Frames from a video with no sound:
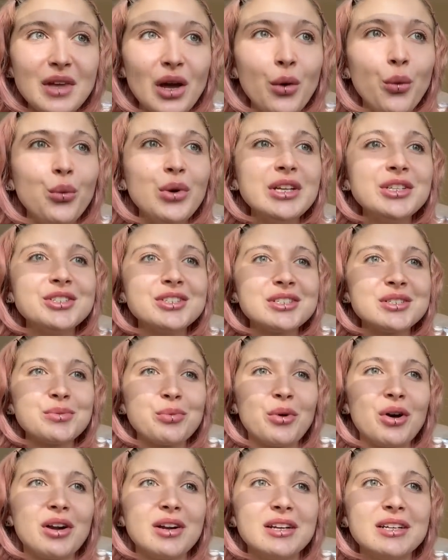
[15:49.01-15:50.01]
we just
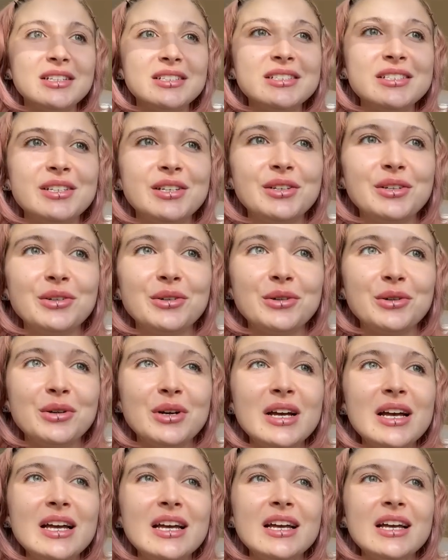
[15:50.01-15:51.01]
wanted
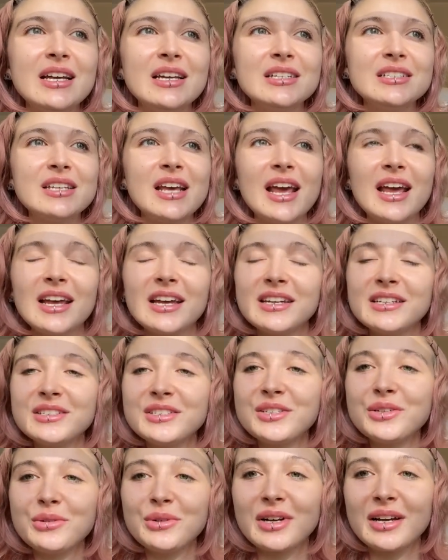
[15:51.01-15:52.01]
to take
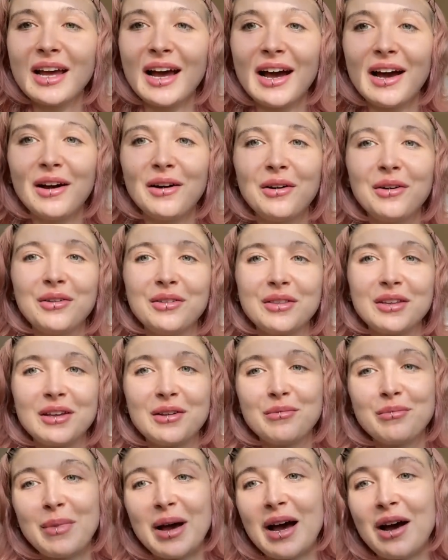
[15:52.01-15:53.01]
into account the
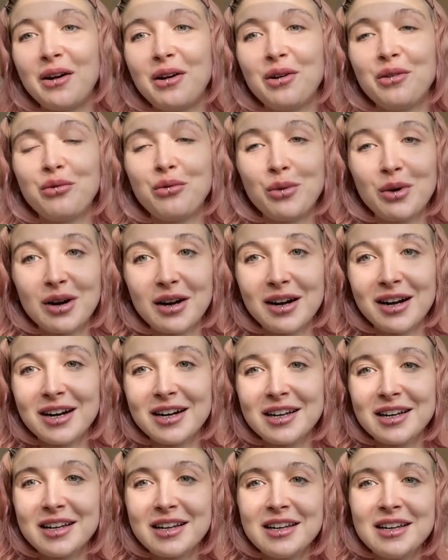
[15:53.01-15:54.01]
amount of
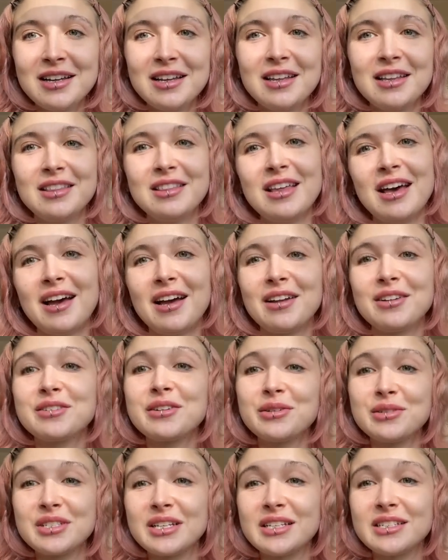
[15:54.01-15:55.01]
work that
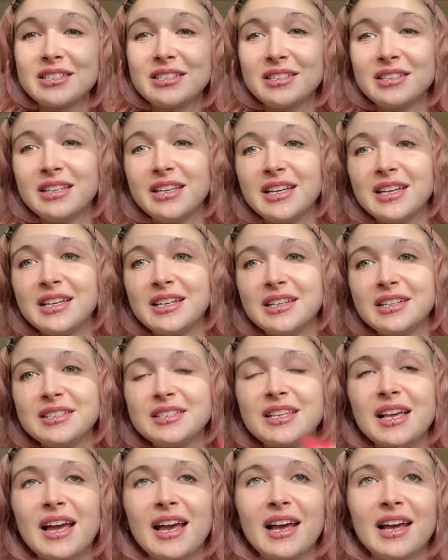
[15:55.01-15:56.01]
goes into
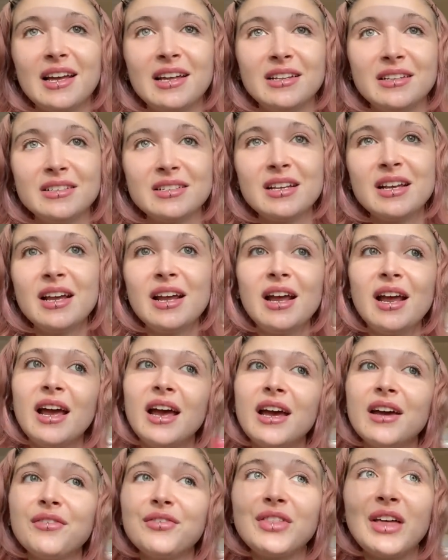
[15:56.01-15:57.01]
these, and
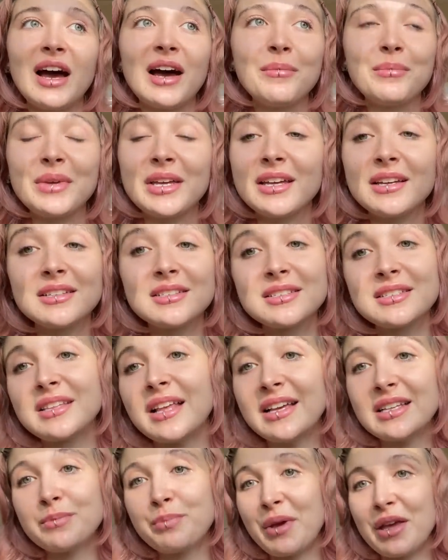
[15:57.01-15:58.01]
if that means
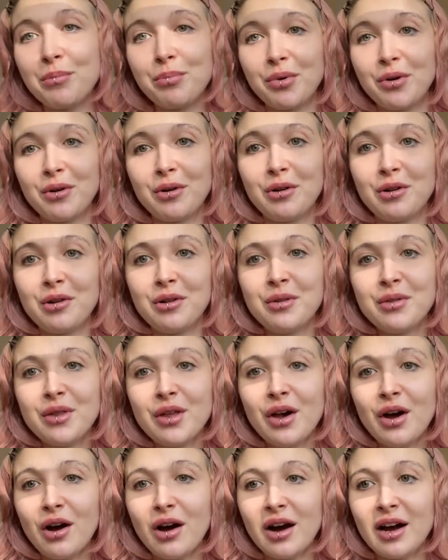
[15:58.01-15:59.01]
less people
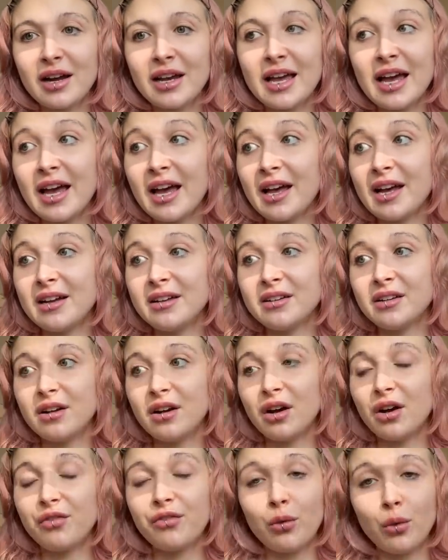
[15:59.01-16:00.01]
can
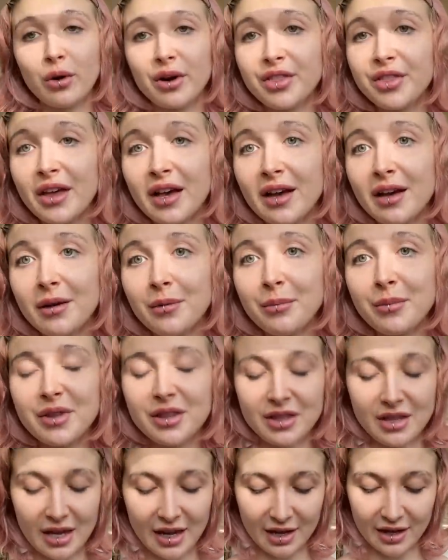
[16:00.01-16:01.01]
afford
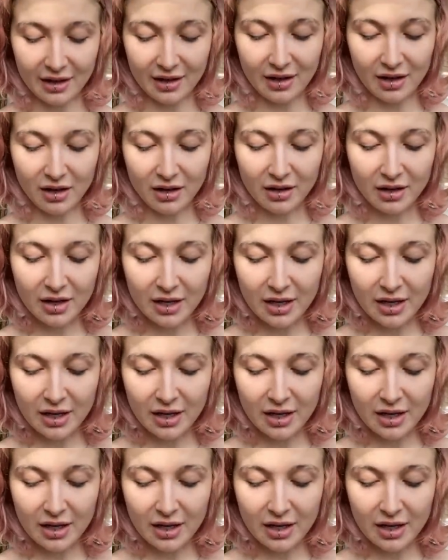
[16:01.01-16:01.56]
them, then